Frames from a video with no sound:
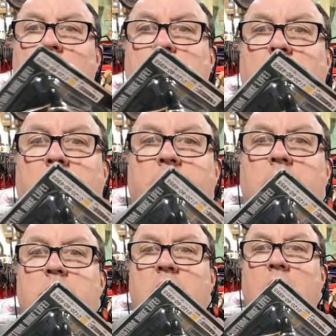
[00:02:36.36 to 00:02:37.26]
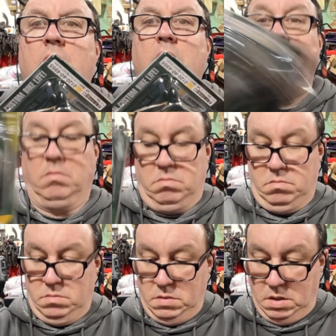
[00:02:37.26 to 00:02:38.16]
Black and brown.
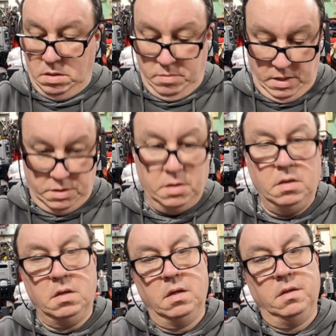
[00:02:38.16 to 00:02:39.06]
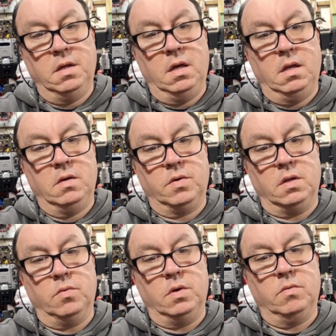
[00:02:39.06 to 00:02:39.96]
Gotta match it. And then we got
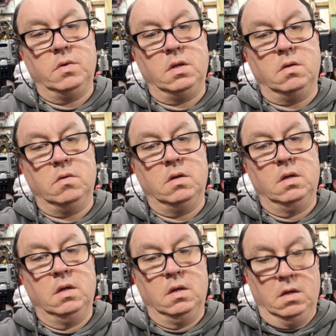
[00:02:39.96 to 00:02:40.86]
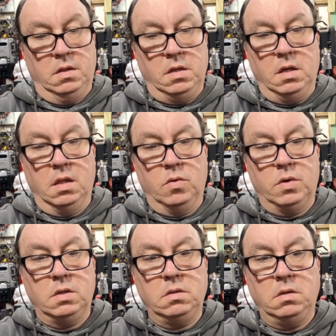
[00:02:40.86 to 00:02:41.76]
the white one, yellow. The yellow
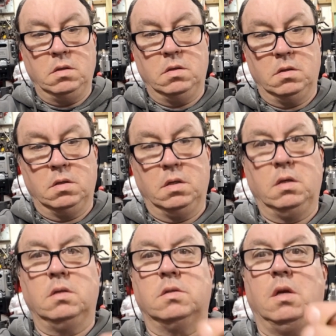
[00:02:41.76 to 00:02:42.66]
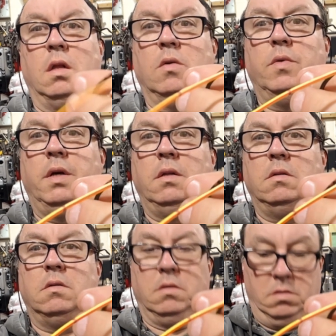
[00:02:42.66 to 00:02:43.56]
one is yellow
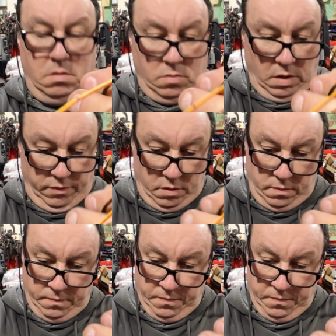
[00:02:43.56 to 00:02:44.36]
and whatever.